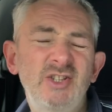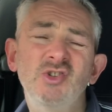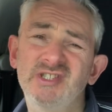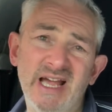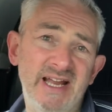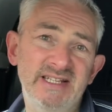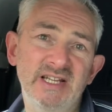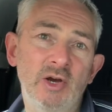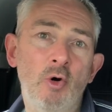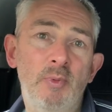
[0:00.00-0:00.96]
tidies
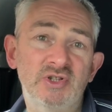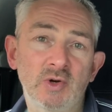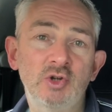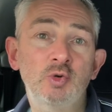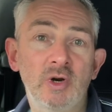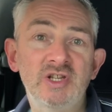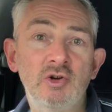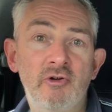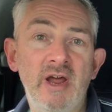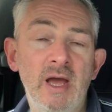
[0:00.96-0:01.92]
it up. So I just wanted
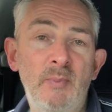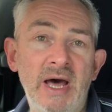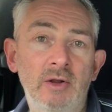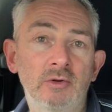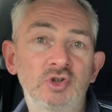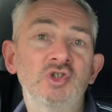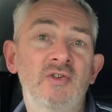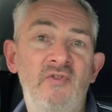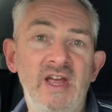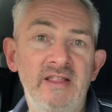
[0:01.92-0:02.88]
to create a panel just
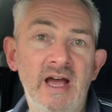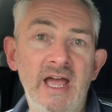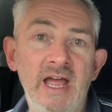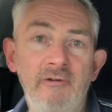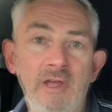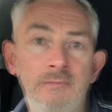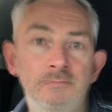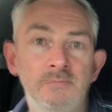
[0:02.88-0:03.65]
to fit in that area.